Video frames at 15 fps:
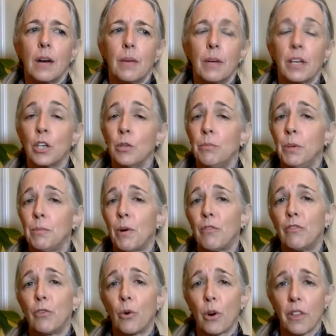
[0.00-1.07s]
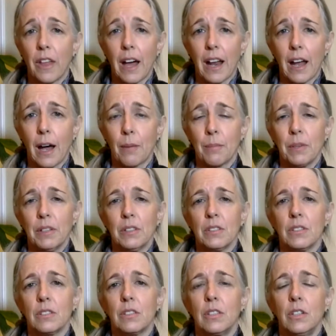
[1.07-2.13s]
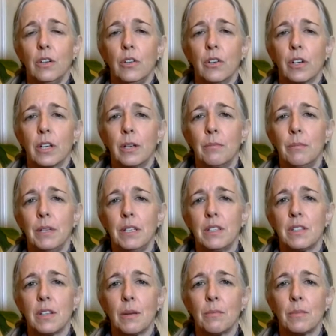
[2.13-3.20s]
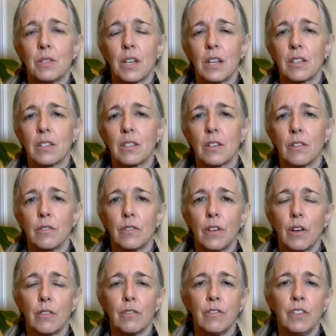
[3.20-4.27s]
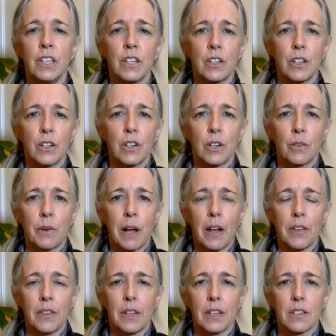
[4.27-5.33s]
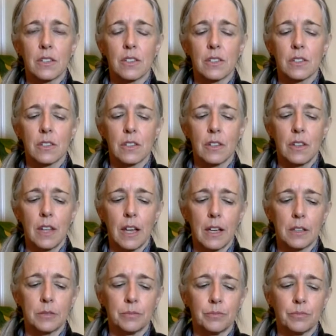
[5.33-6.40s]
It could be before that happens. There can be some sense of fear around this, that